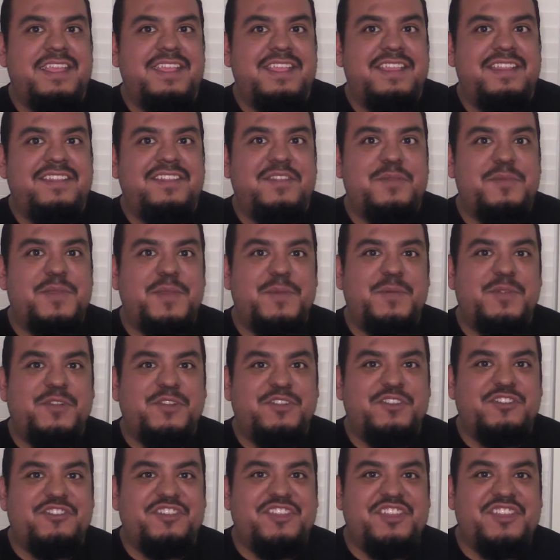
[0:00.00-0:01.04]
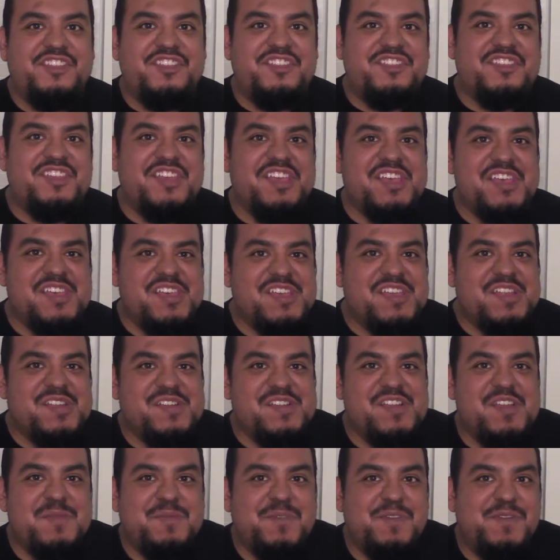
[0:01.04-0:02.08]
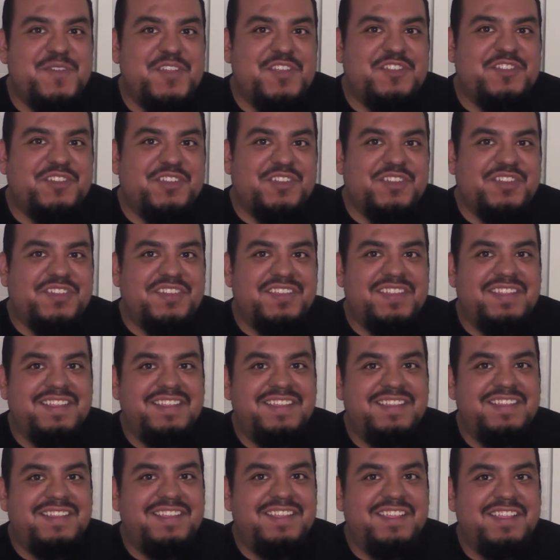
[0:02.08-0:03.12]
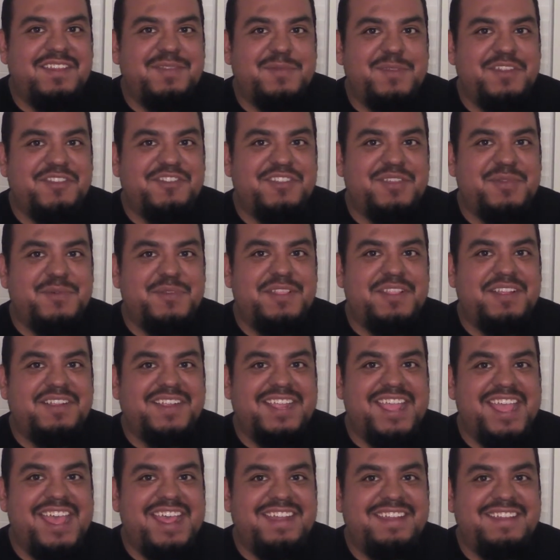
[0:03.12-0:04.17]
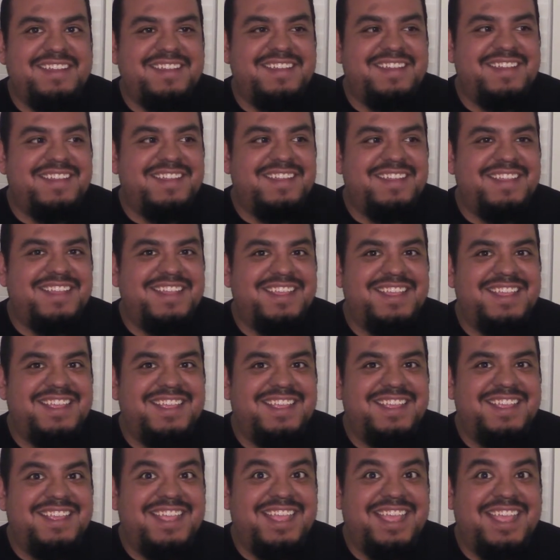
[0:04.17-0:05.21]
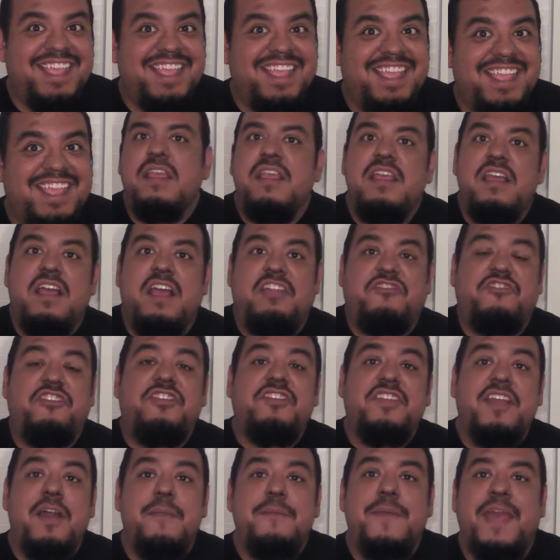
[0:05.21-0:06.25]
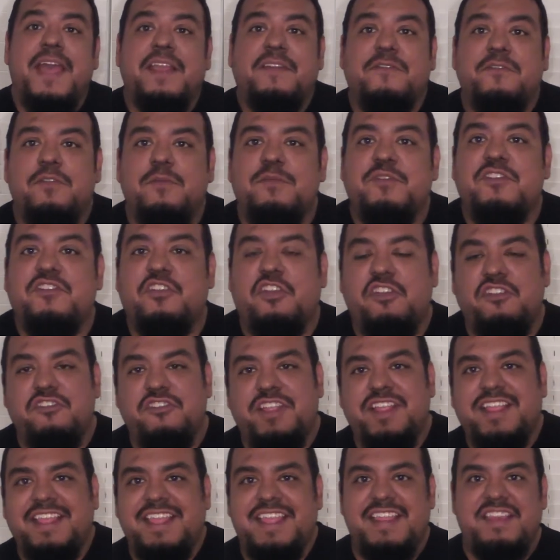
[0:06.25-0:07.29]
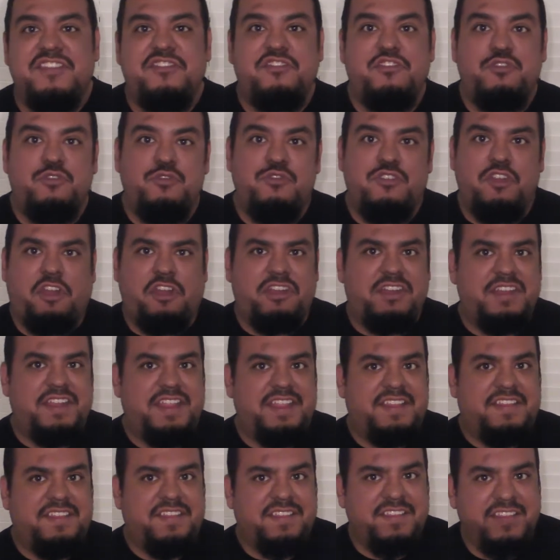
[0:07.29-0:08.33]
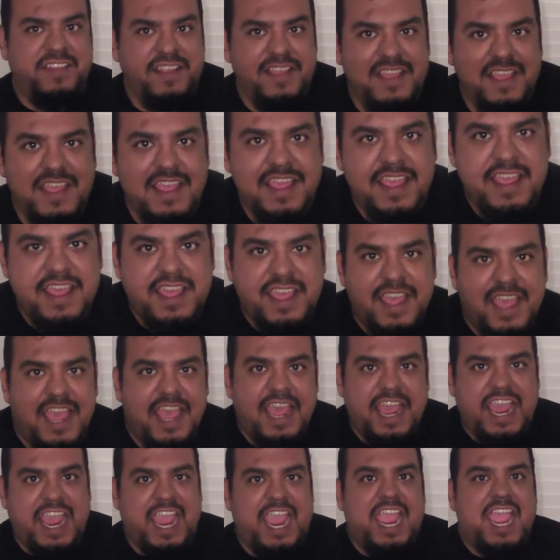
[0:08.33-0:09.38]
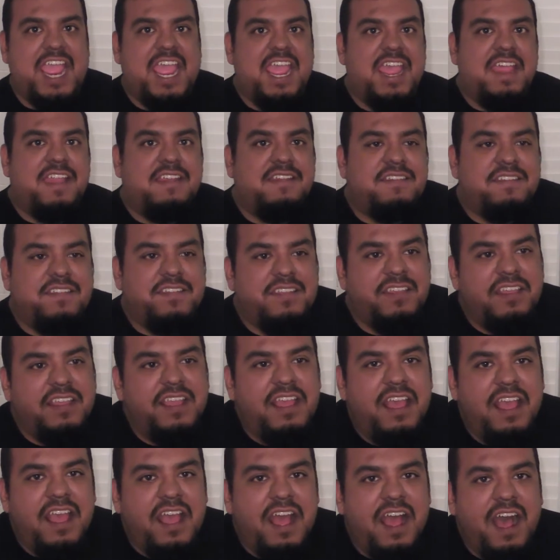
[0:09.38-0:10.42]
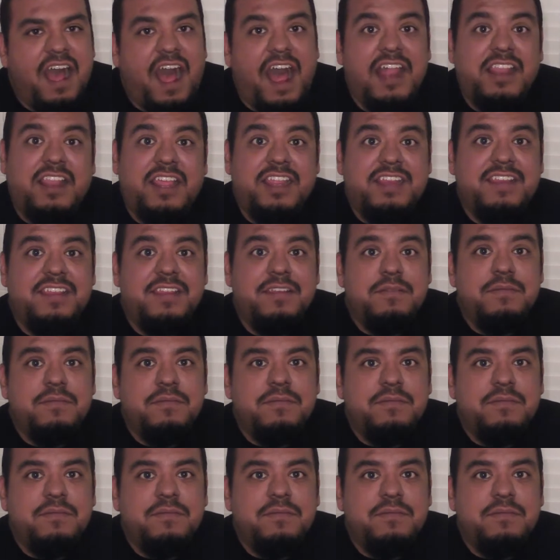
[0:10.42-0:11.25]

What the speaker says: Some people just are not professionals, especially when they're cats. I just got back from Star Trek Into Darkness, and I liked it.